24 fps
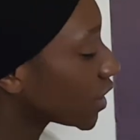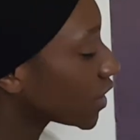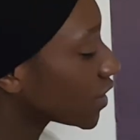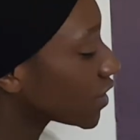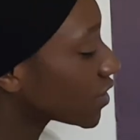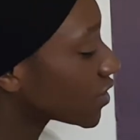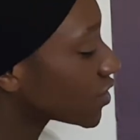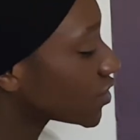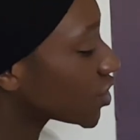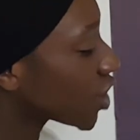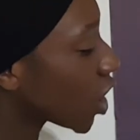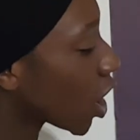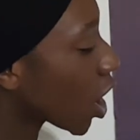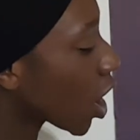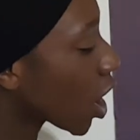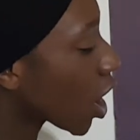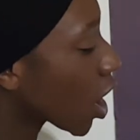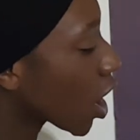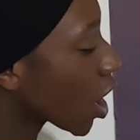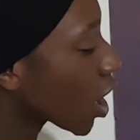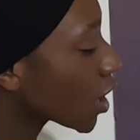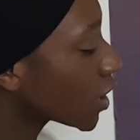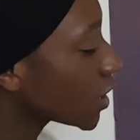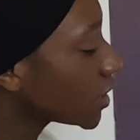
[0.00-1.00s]

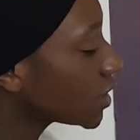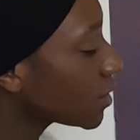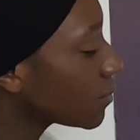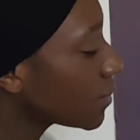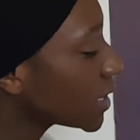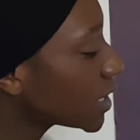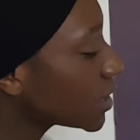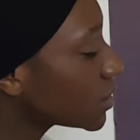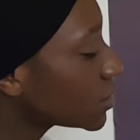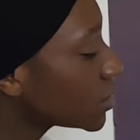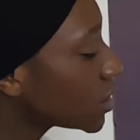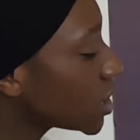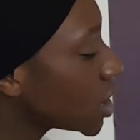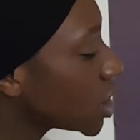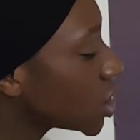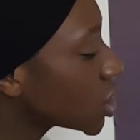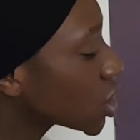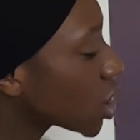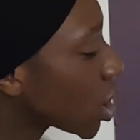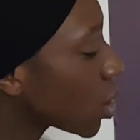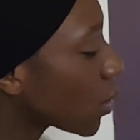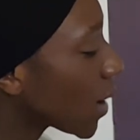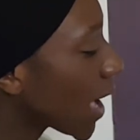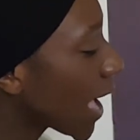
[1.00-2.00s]
Start in the middle,
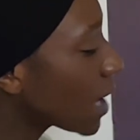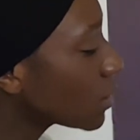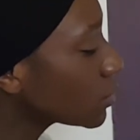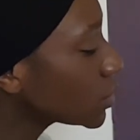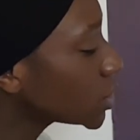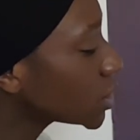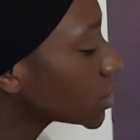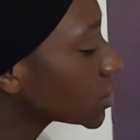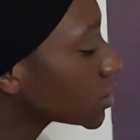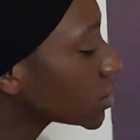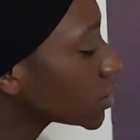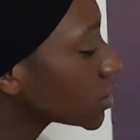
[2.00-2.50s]
go out,